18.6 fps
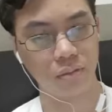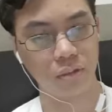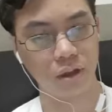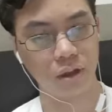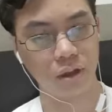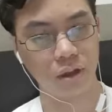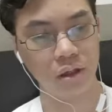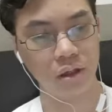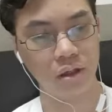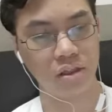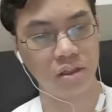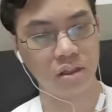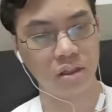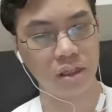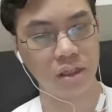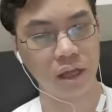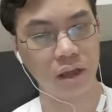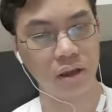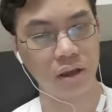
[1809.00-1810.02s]
each
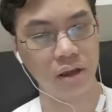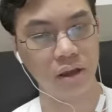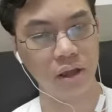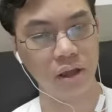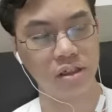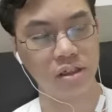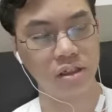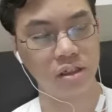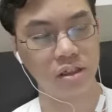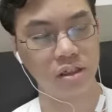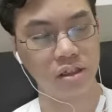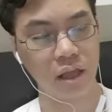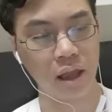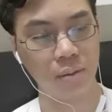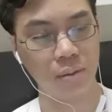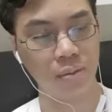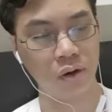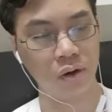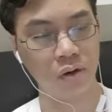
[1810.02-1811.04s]
stat each
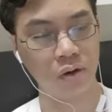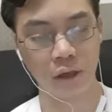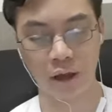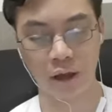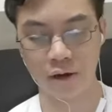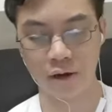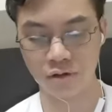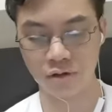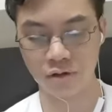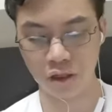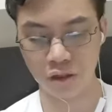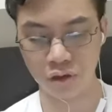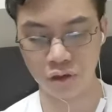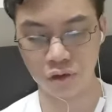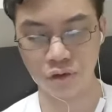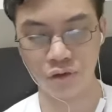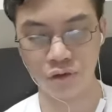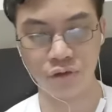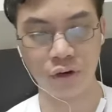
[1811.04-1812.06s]
stat block that I've seen
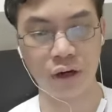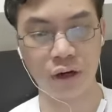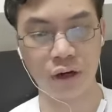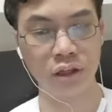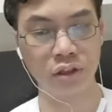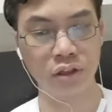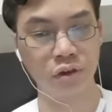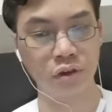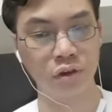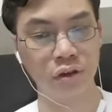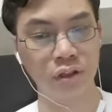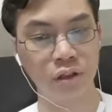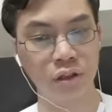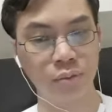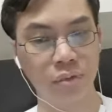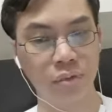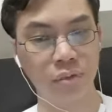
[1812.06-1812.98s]
so far has already